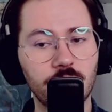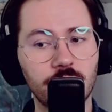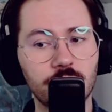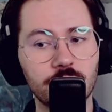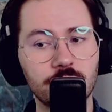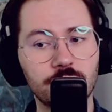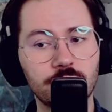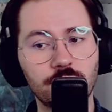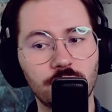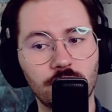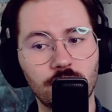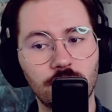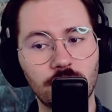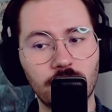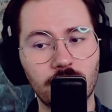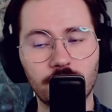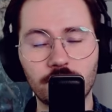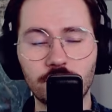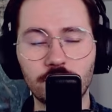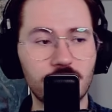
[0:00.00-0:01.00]
So
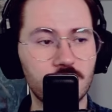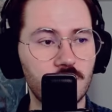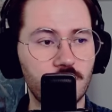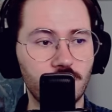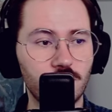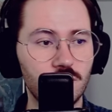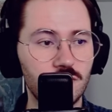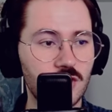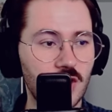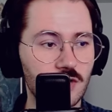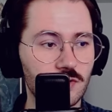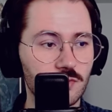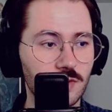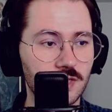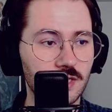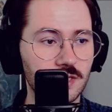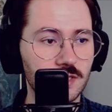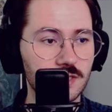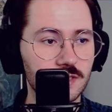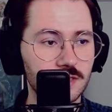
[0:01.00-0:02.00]
yeah, you just have to judge
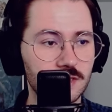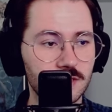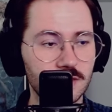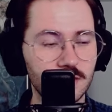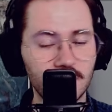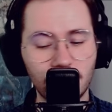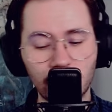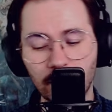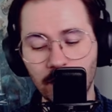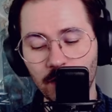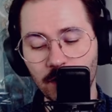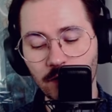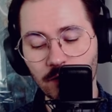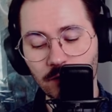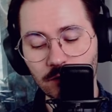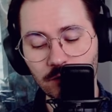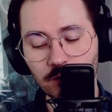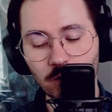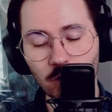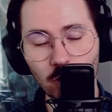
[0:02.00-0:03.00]

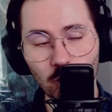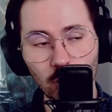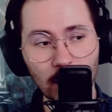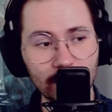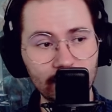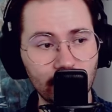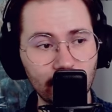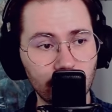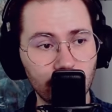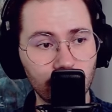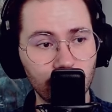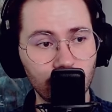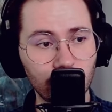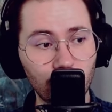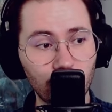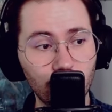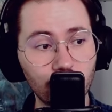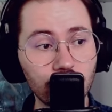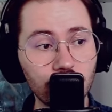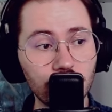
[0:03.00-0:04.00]
whether
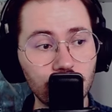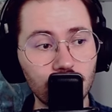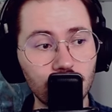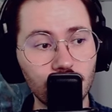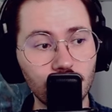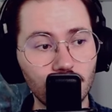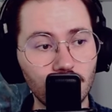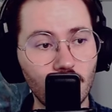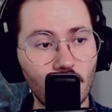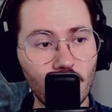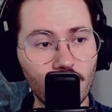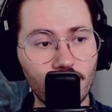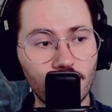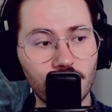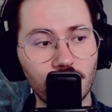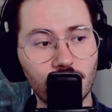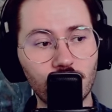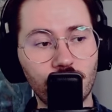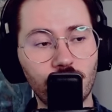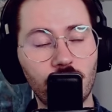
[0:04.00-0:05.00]
you need to go for
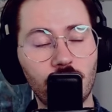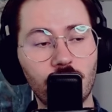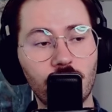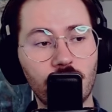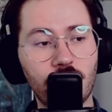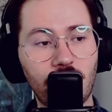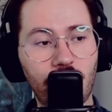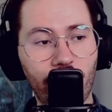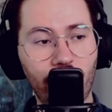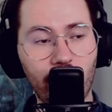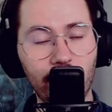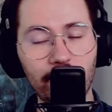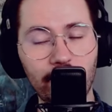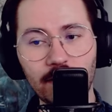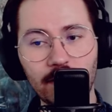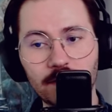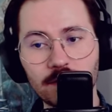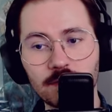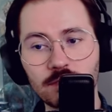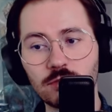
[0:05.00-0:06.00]
it with all your
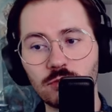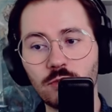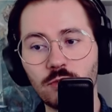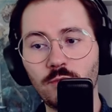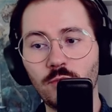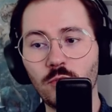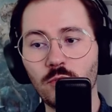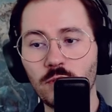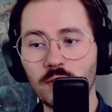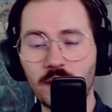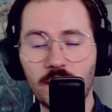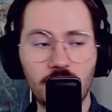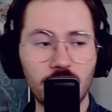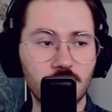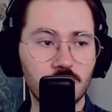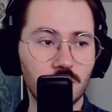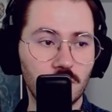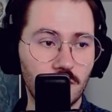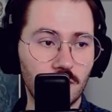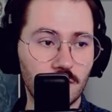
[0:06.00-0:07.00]
Ephemerates to pull ahead,
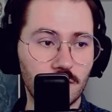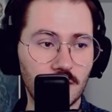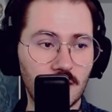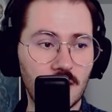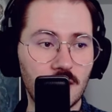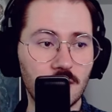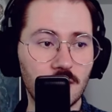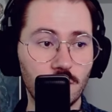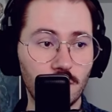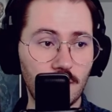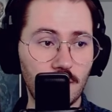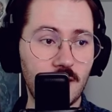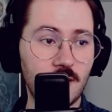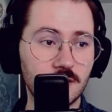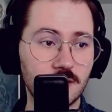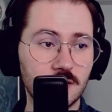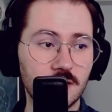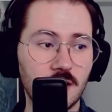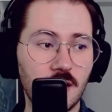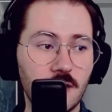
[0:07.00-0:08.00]
or are you
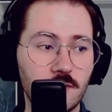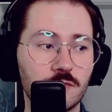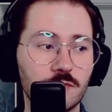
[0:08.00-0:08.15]
ahead enough